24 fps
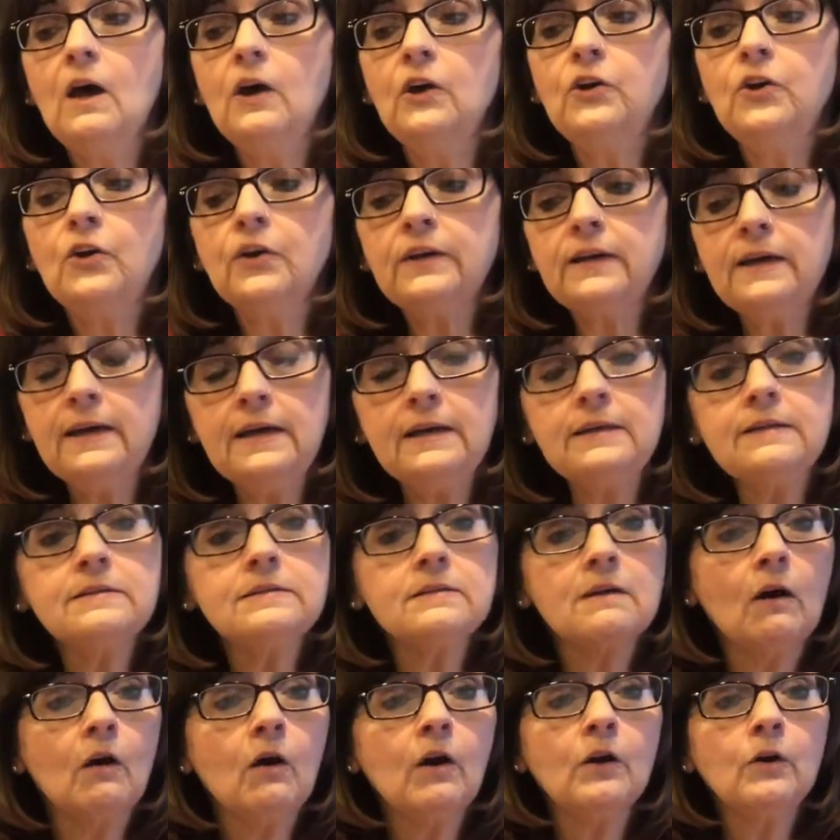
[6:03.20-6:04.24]
your
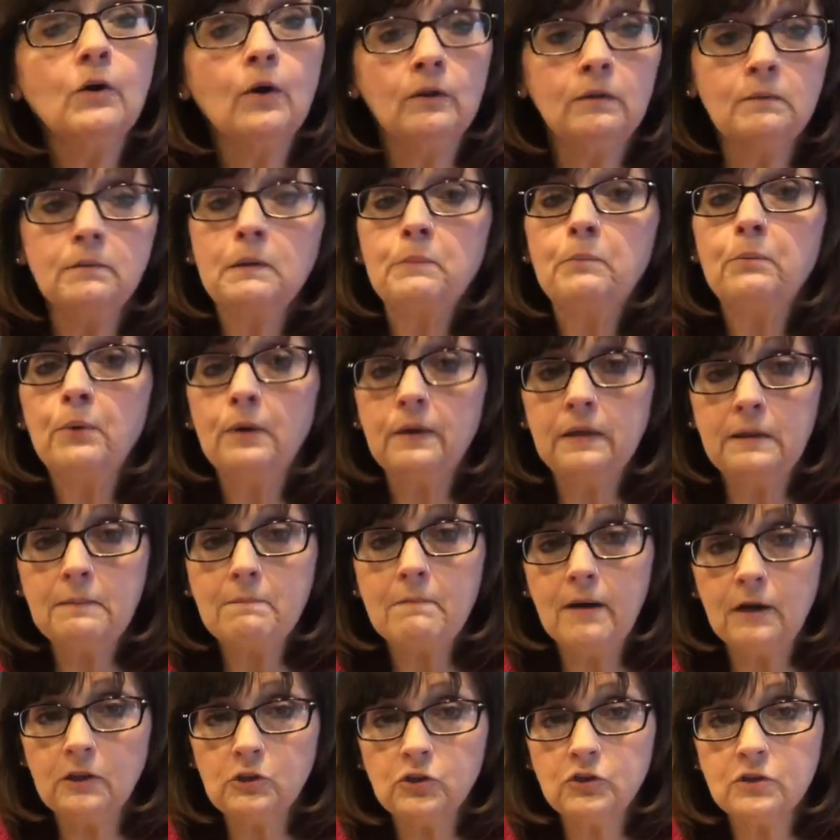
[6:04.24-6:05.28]
kits are going to be pretty
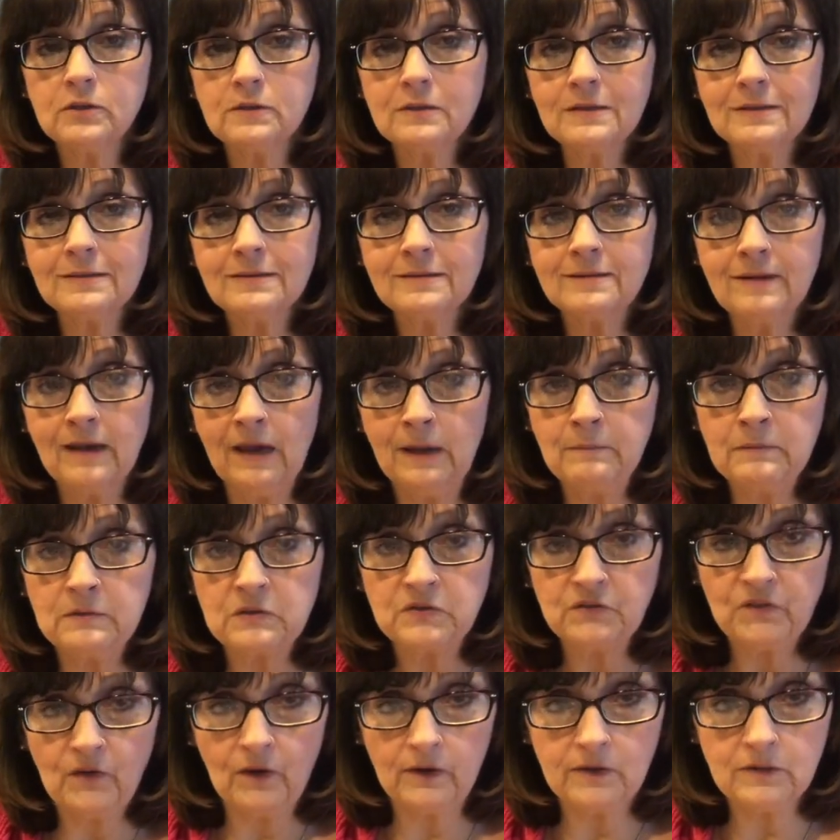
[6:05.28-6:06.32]
much the same as
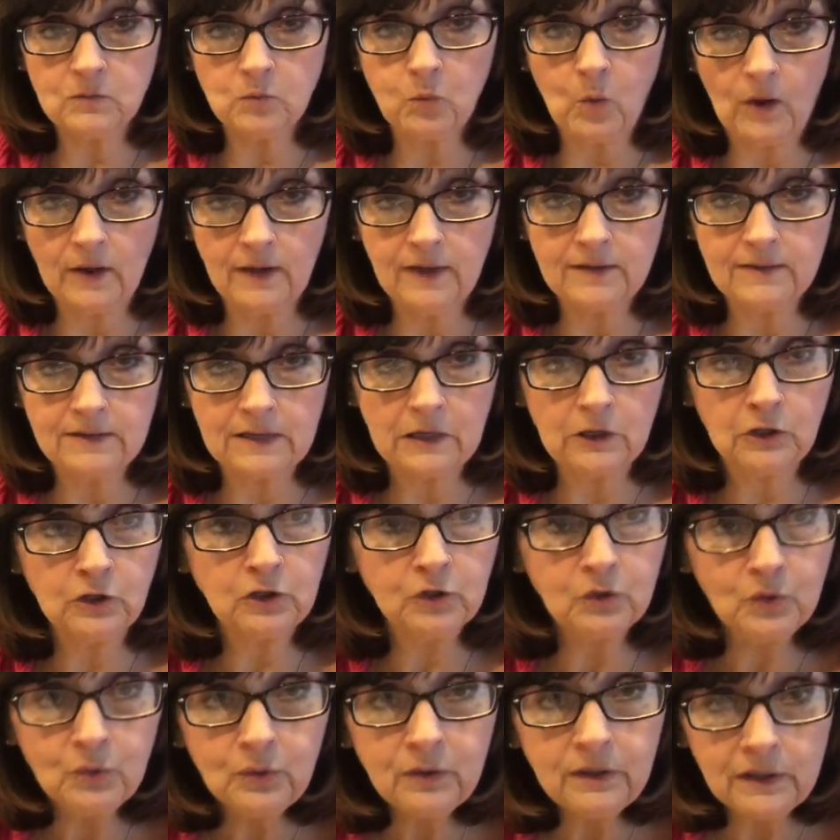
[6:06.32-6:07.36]
far as what is
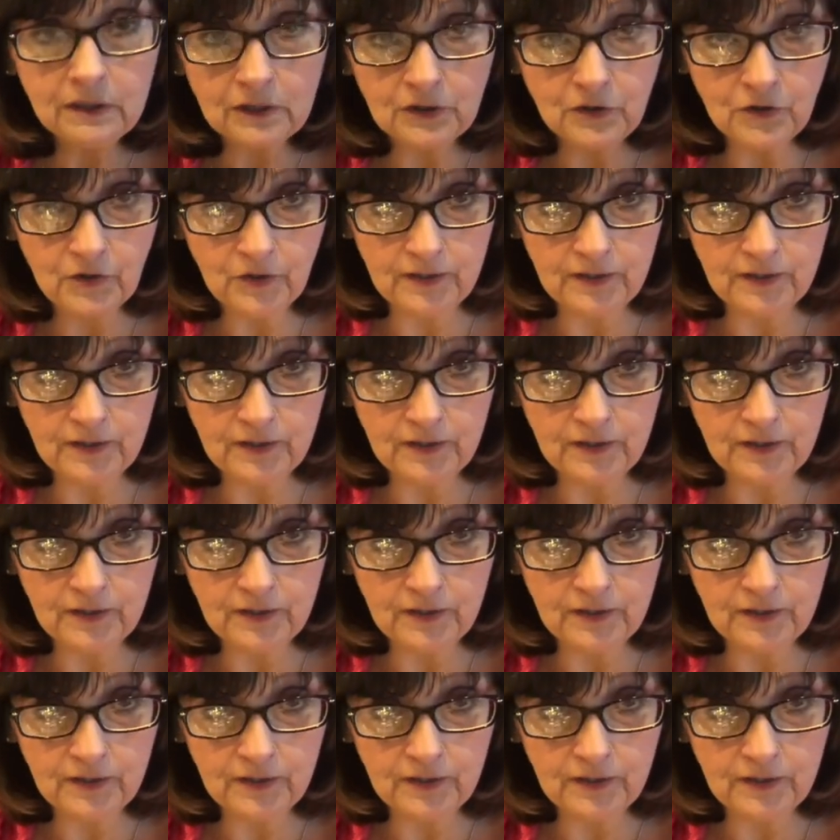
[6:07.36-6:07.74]
included in your